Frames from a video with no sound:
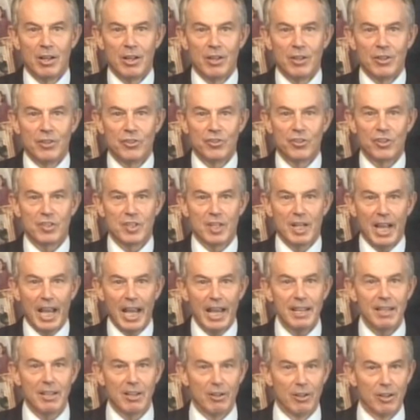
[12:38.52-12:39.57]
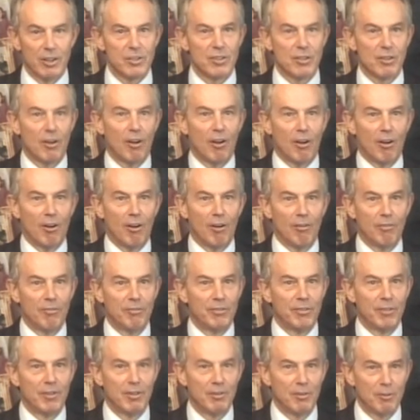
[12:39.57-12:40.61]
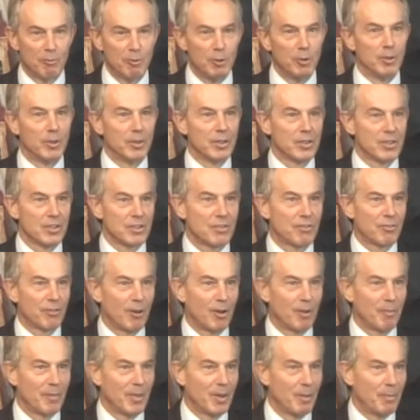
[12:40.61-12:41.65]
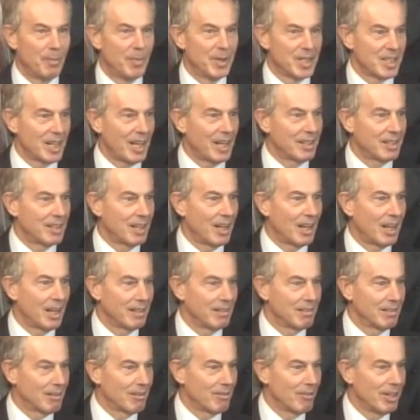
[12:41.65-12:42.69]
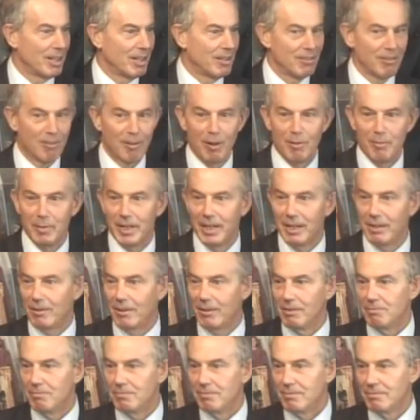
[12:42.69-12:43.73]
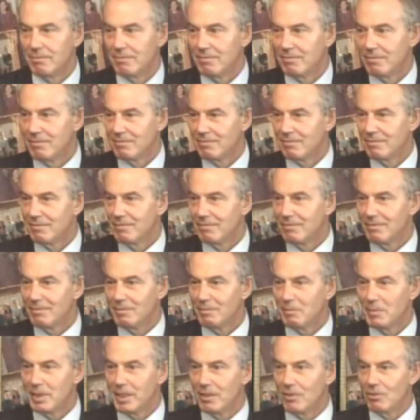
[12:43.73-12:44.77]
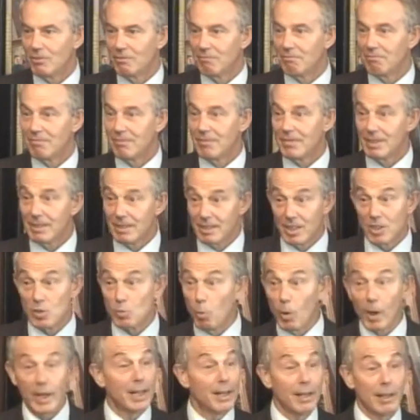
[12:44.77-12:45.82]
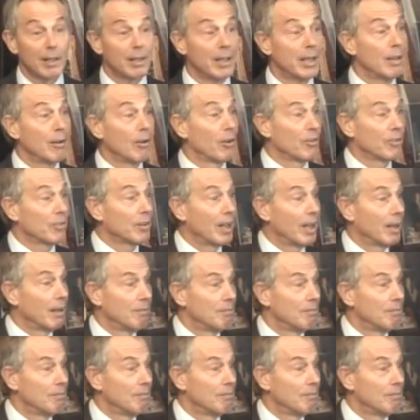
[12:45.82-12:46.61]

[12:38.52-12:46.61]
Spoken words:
just acres of ruins from the Byzantine, the Greek, the Roman era. I mean, there's one little kiosk there.